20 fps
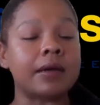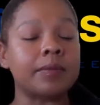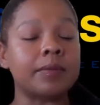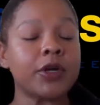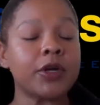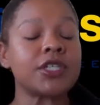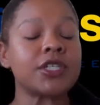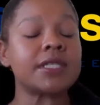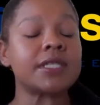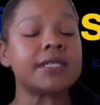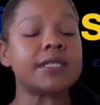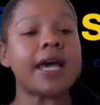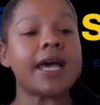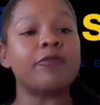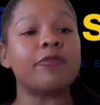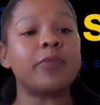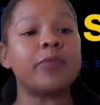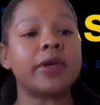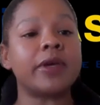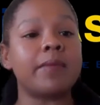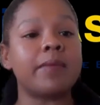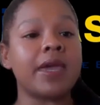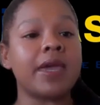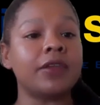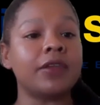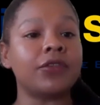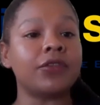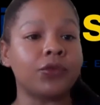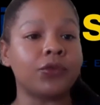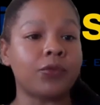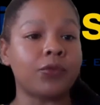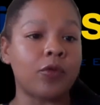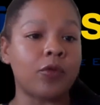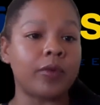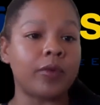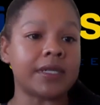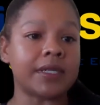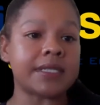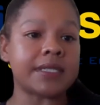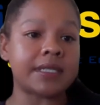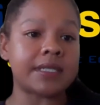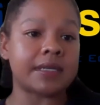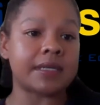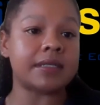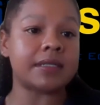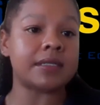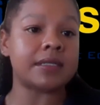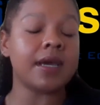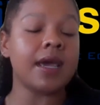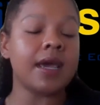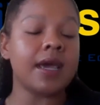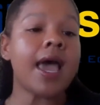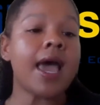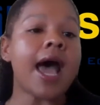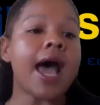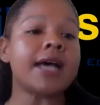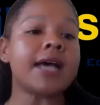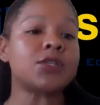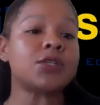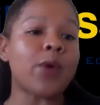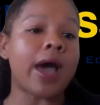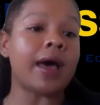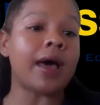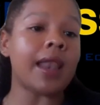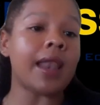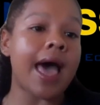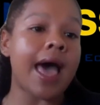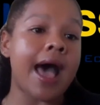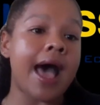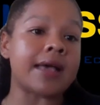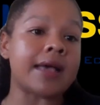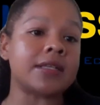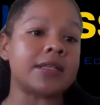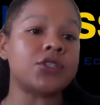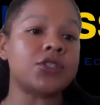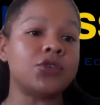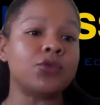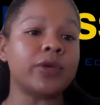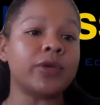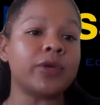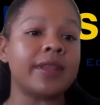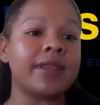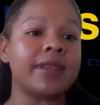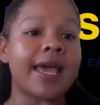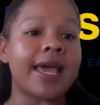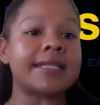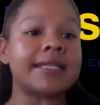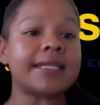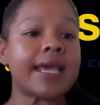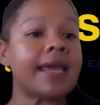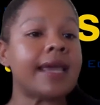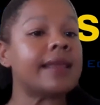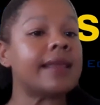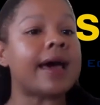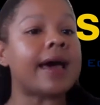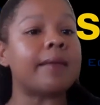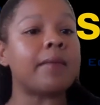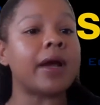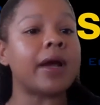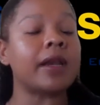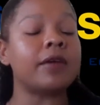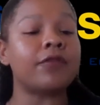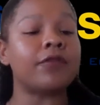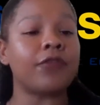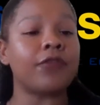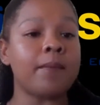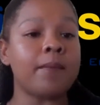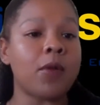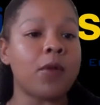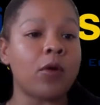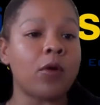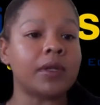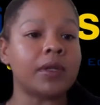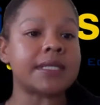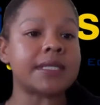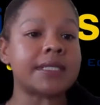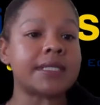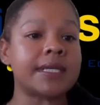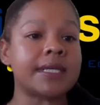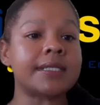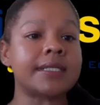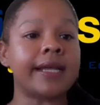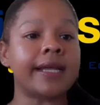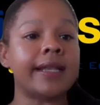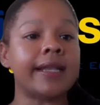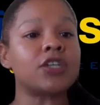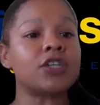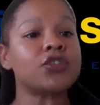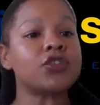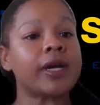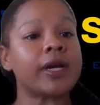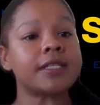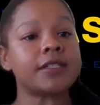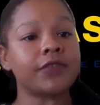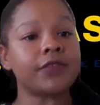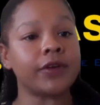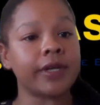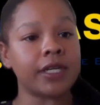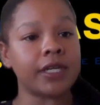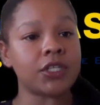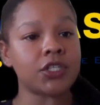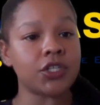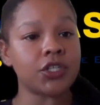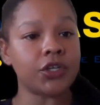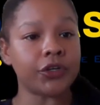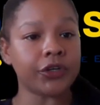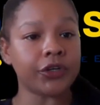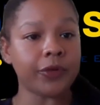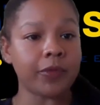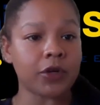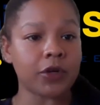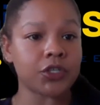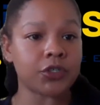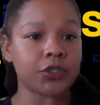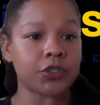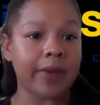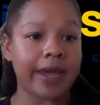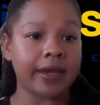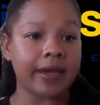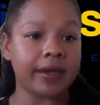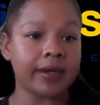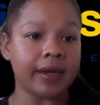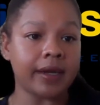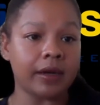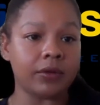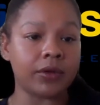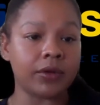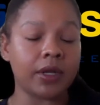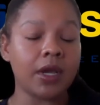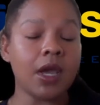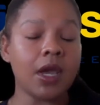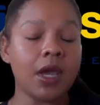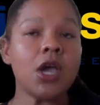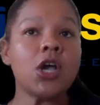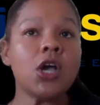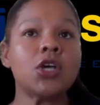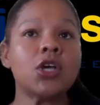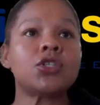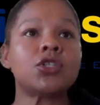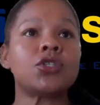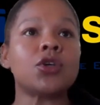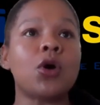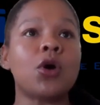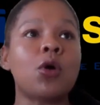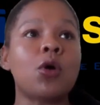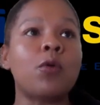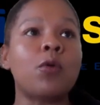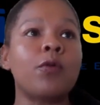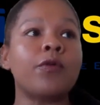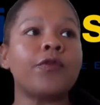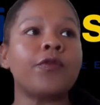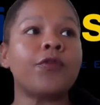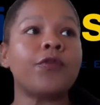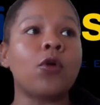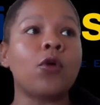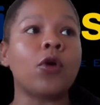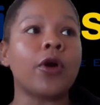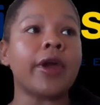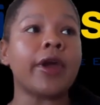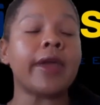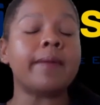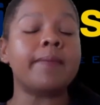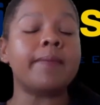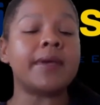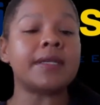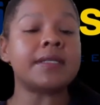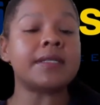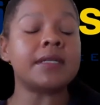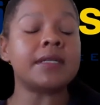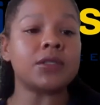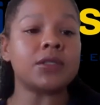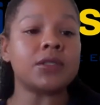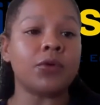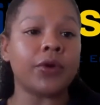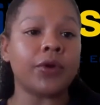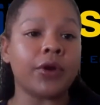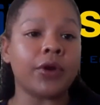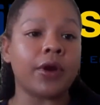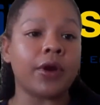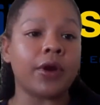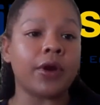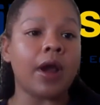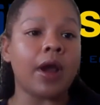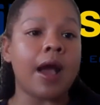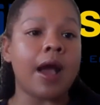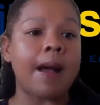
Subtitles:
purchases have been made through MobileAssist, as well as you can then take that money from MobileAssist and then transfer it into your commercial bank account. So for a business owner,